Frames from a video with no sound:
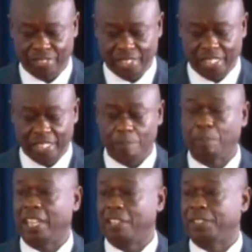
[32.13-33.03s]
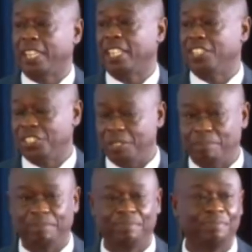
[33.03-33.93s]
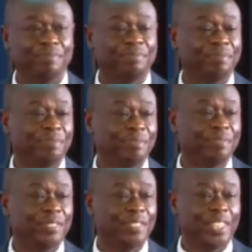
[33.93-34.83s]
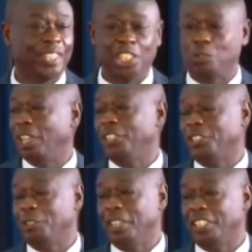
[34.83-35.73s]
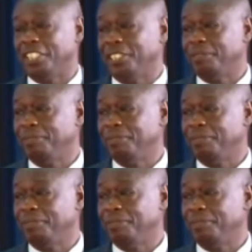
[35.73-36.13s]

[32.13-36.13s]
in Pan-Africanism is well documented.